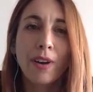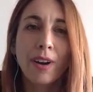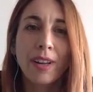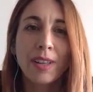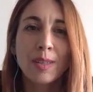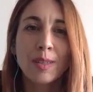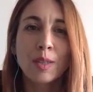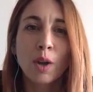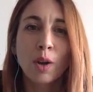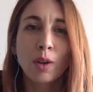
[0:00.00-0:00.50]

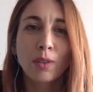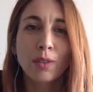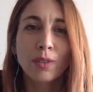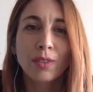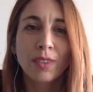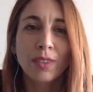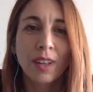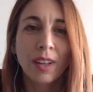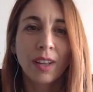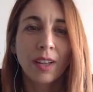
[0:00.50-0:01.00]
it's not
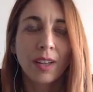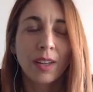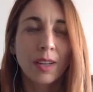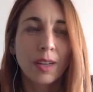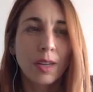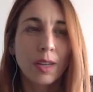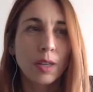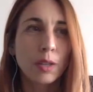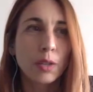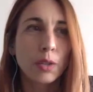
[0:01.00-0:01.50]

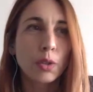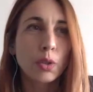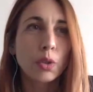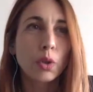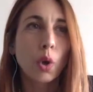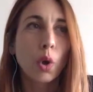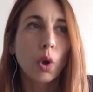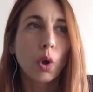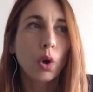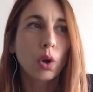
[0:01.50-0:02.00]

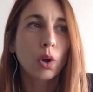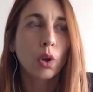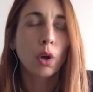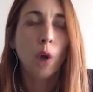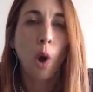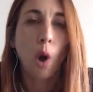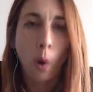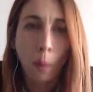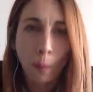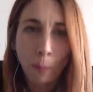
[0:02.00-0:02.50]
so
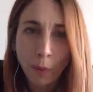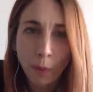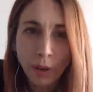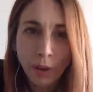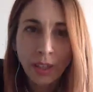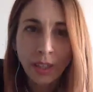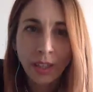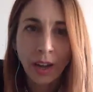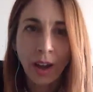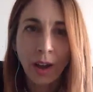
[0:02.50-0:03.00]

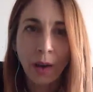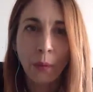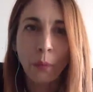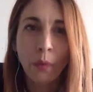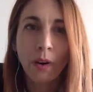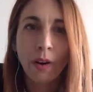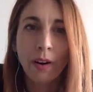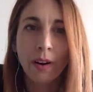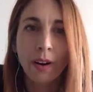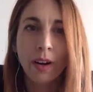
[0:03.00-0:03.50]
common in
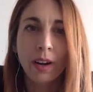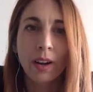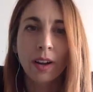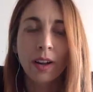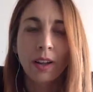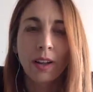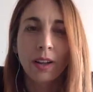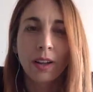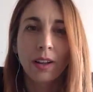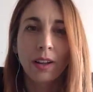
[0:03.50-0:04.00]
our
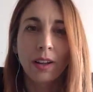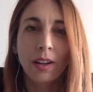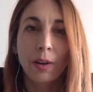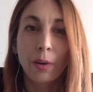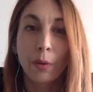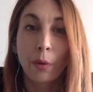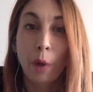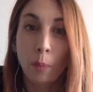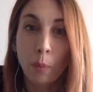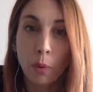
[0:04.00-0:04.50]

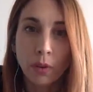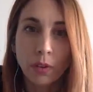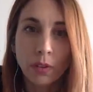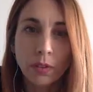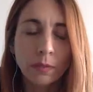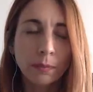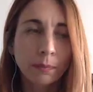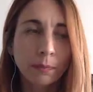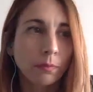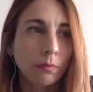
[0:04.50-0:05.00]

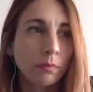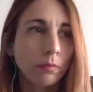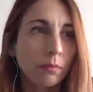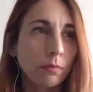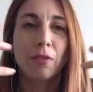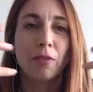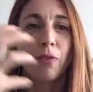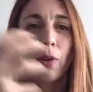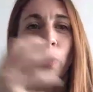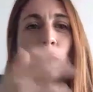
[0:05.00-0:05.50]
robots.
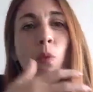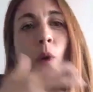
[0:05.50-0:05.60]
From